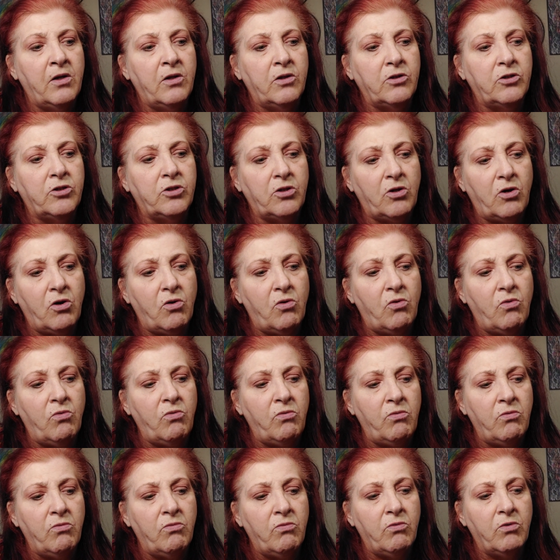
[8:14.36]
So,
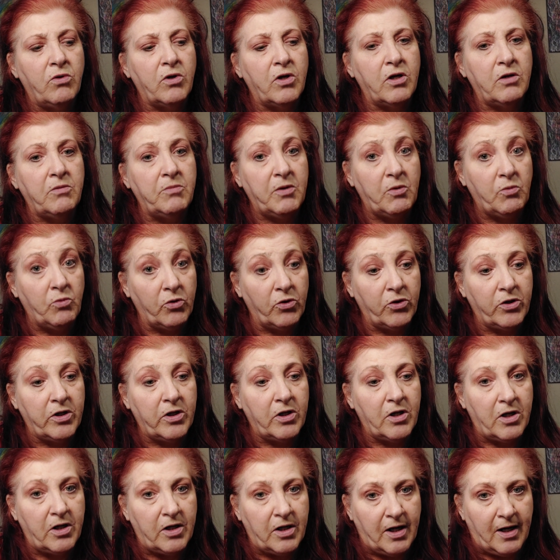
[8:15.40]
going to be working
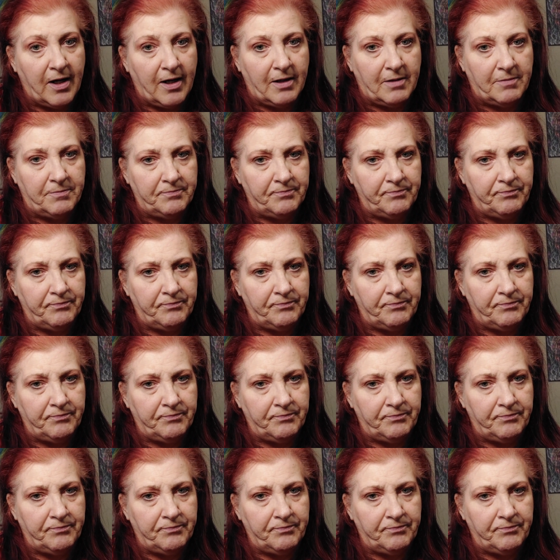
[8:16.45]
on that.